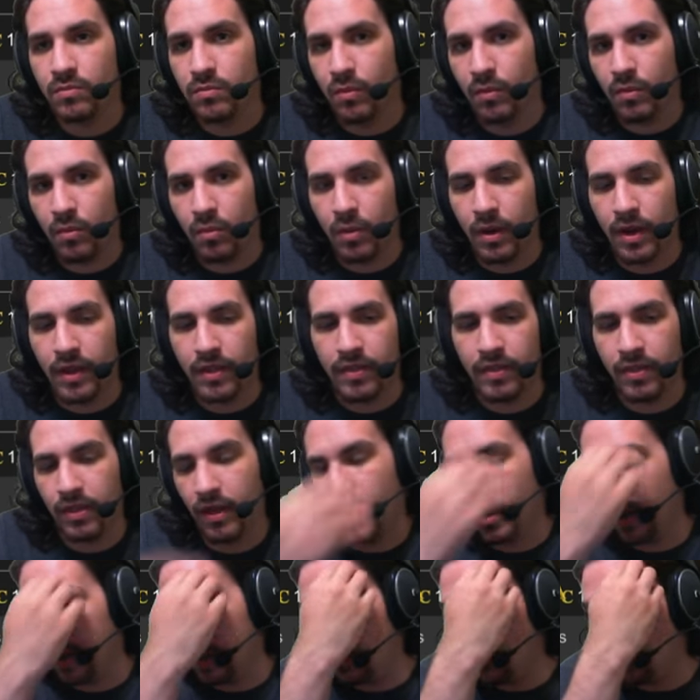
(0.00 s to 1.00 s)
what
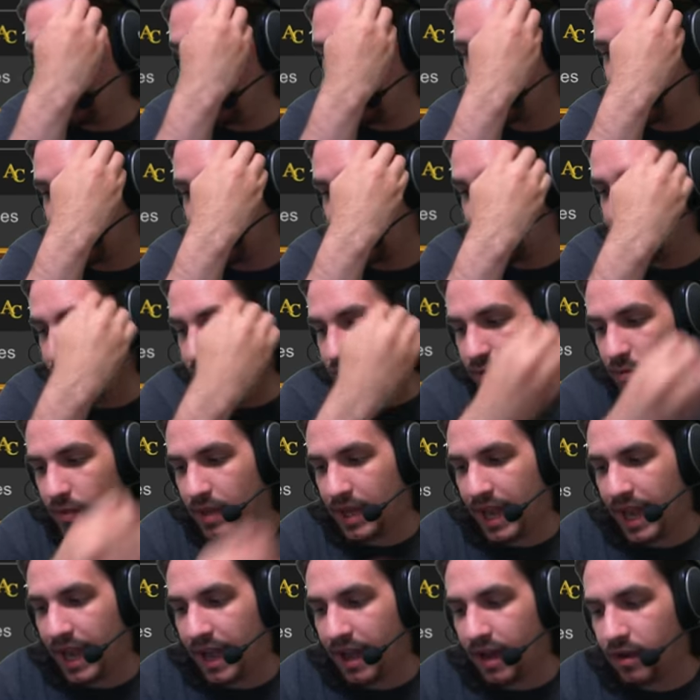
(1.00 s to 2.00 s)
the what changes we
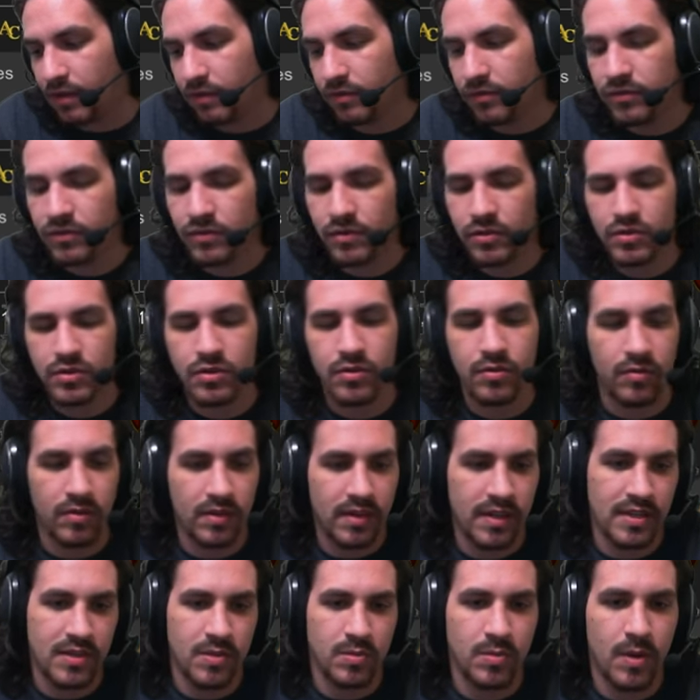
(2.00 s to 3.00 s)
have to
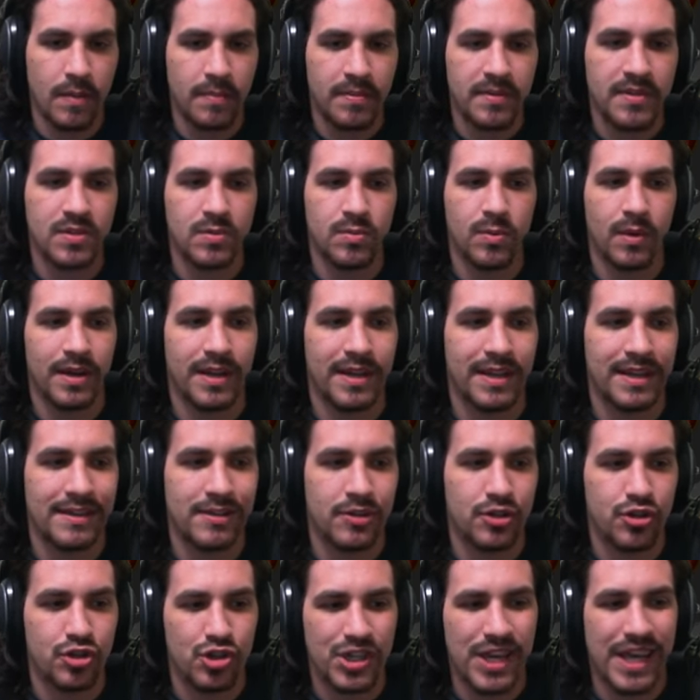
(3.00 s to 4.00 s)
these weapons, what an
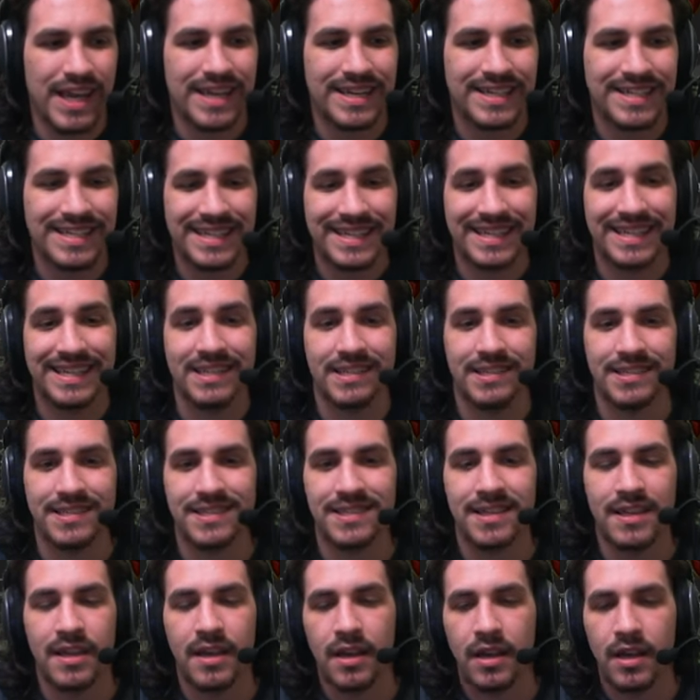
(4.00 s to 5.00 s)
enchant is,
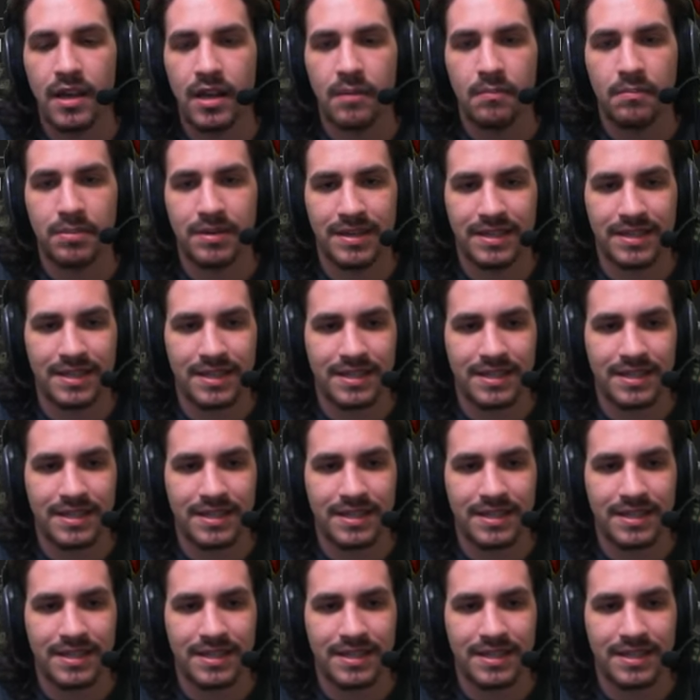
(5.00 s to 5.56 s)
but it does